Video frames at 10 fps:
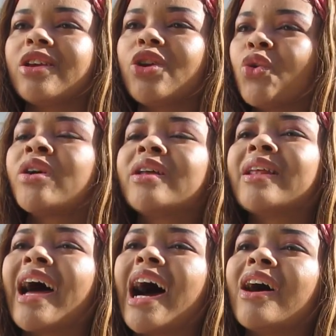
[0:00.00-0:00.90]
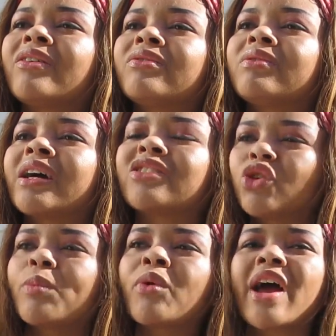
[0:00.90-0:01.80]
you can have like a
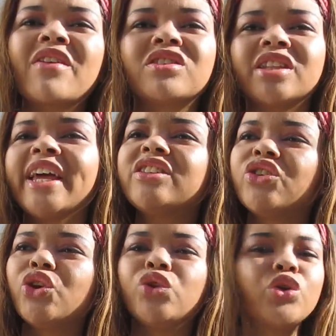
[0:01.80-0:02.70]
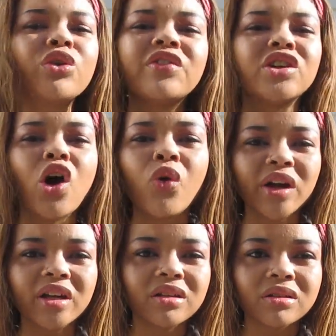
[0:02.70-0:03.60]
Scorpio can have a link to you you don't even know
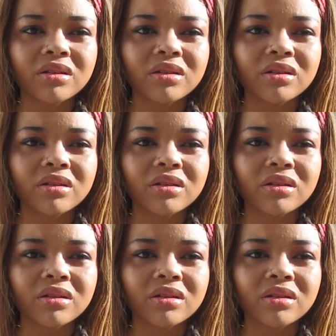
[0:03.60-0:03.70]
it